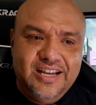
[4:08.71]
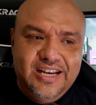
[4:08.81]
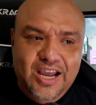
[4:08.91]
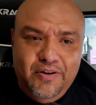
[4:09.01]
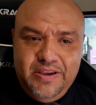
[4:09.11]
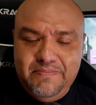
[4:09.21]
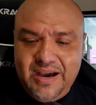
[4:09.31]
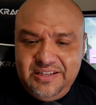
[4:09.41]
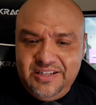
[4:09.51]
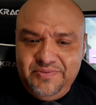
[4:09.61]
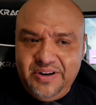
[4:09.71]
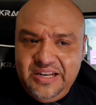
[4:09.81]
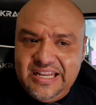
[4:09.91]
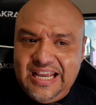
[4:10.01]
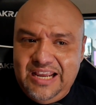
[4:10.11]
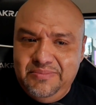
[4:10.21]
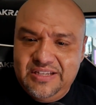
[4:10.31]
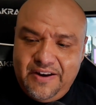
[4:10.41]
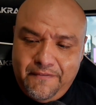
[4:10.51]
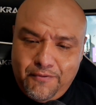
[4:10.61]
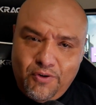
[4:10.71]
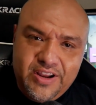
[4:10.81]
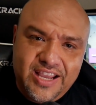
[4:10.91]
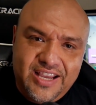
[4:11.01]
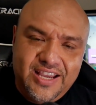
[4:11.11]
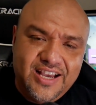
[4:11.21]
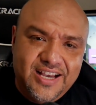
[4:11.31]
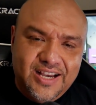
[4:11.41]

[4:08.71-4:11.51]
Now imagine running games at 4K